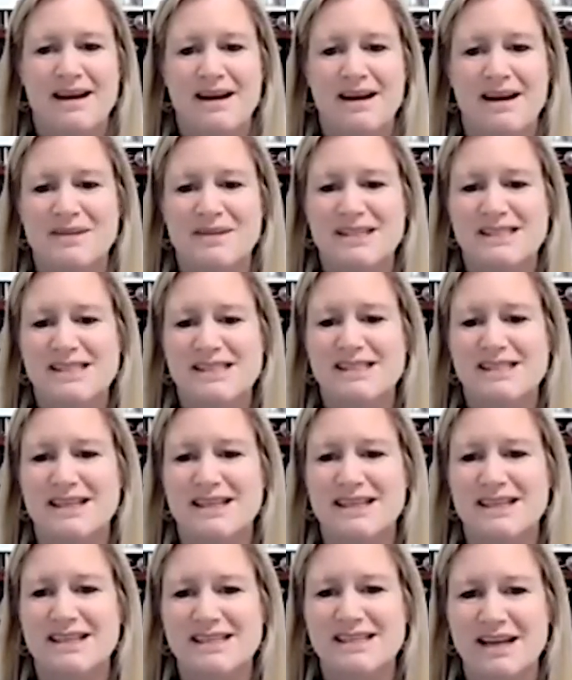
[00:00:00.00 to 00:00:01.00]
This is an
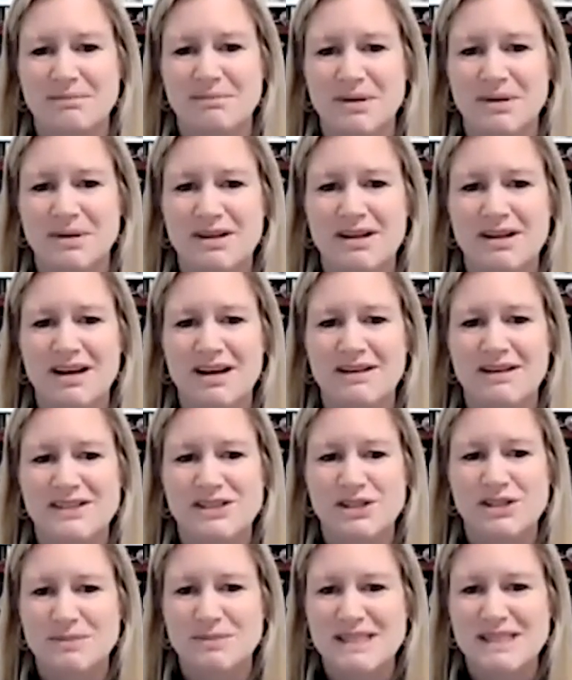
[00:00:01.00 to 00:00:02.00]
example of a
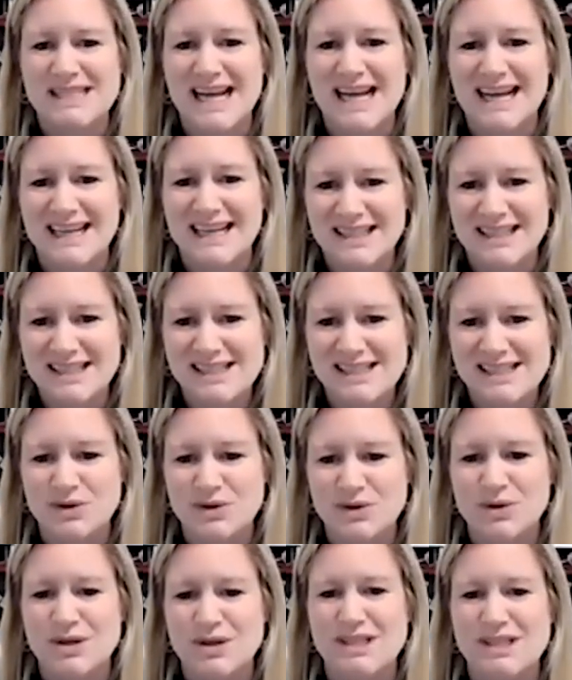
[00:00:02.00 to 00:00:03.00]
dermatitis
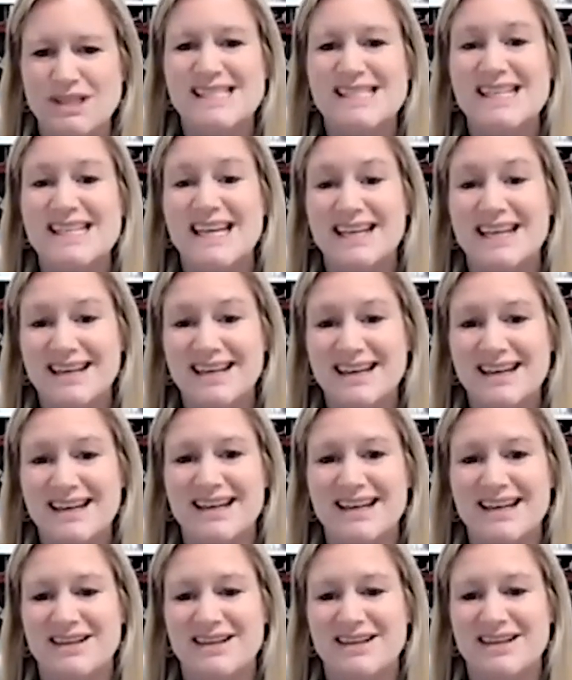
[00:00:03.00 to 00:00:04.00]
or skin
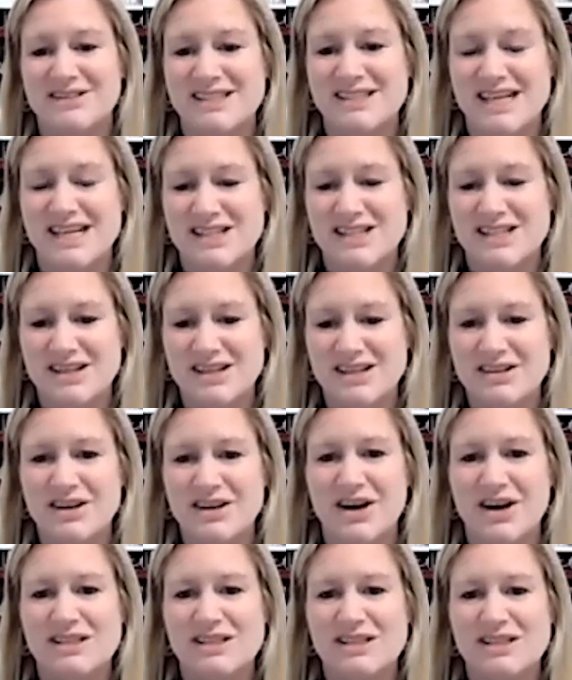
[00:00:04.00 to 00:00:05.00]
irritation
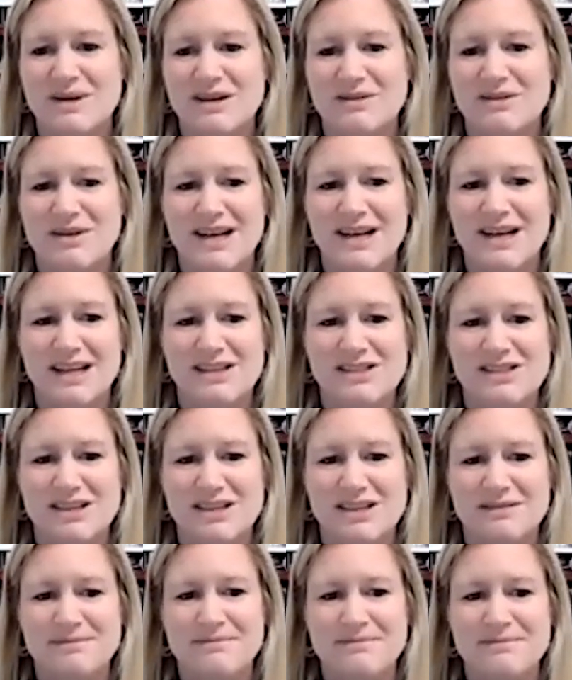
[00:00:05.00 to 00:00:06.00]
caused by
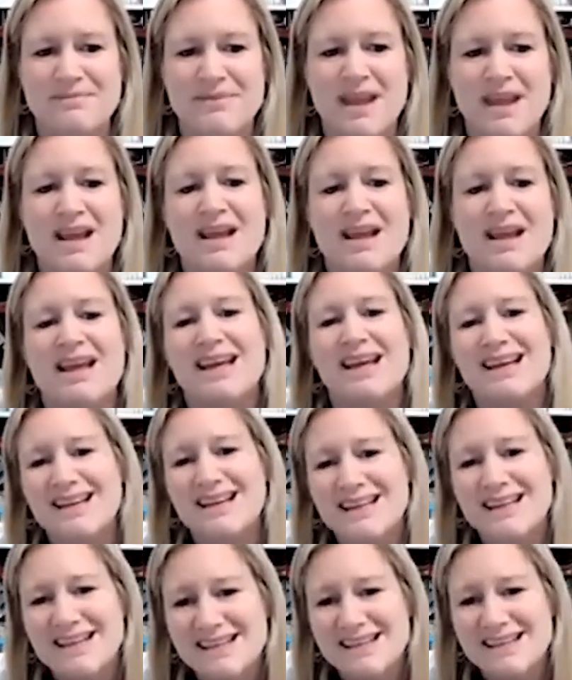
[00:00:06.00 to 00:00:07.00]
radiation. It
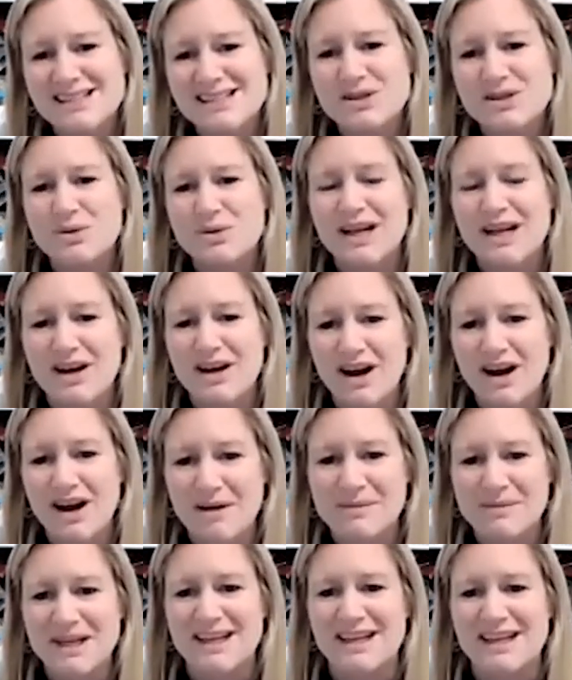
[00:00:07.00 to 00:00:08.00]
is quite
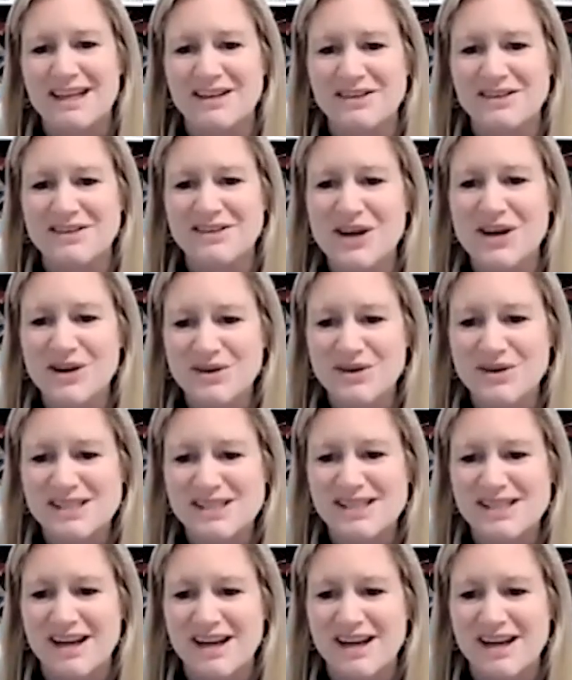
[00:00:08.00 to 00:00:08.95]
common and a known side